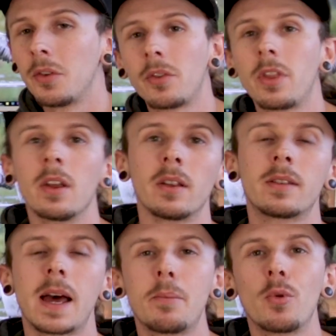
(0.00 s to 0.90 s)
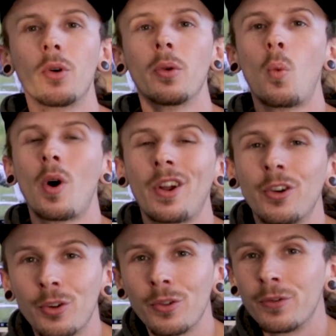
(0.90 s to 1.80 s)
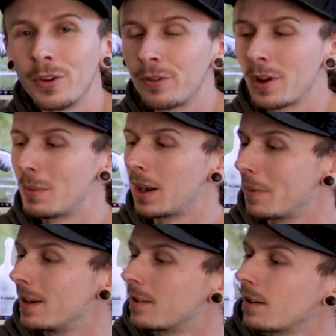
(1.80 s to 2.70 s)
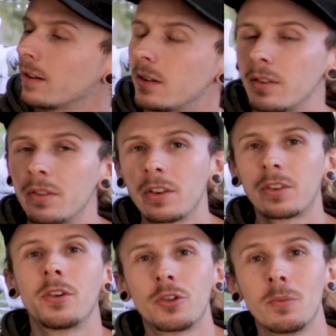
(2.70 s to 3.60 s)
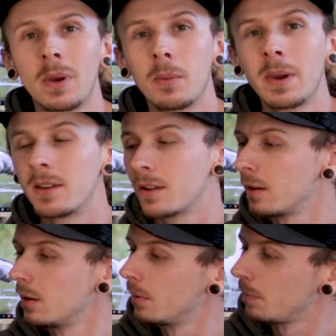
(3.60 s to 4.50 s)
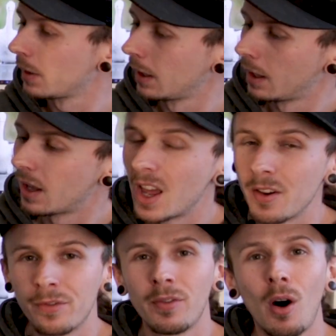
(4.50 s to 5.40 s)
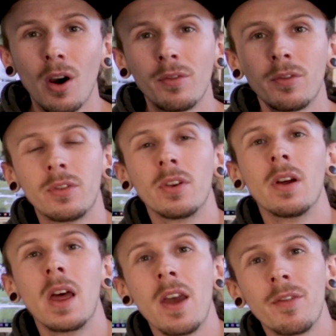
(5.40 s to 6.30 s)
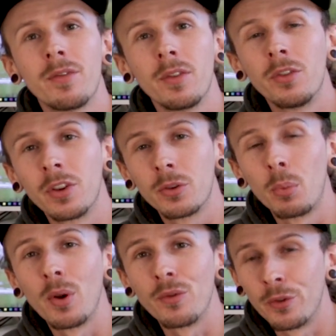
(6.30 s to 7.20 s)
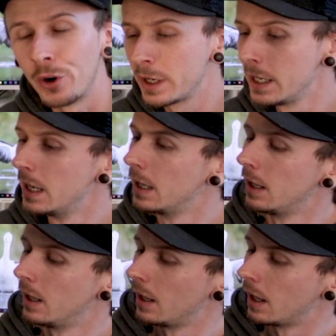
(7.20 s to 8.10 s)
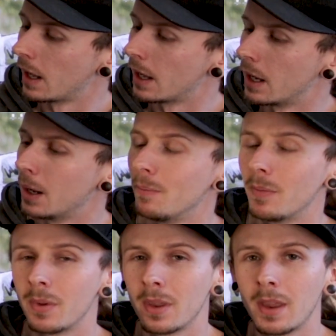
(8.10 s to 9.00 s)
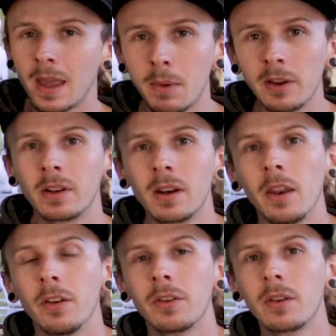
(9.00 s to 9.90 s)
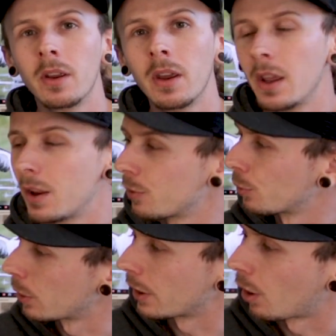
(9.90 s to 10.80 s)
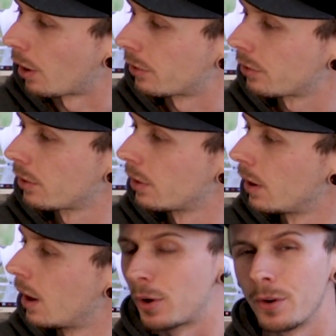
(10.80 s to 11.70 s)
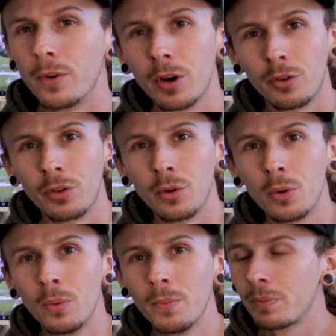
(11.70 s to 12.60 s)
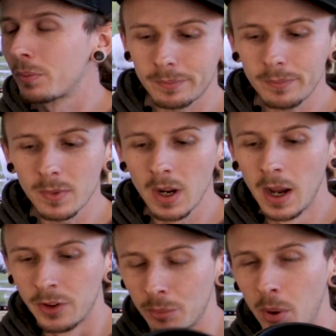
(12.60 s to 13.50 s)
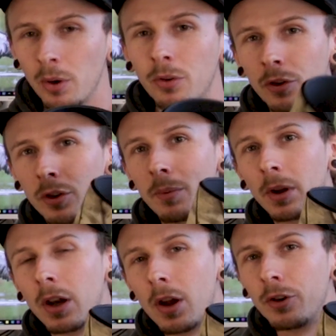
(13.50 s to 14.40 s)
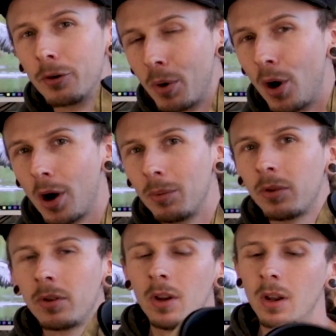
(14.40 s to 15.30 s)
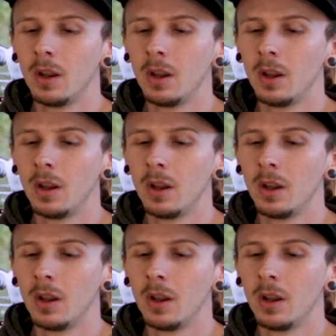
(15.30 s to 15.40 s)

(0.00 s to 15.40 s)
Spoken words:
is the Tamron 150mm to 600mm, f5 to f6.3. Amazing lens, really nice, very versatile, as opposed to some of the larger primes.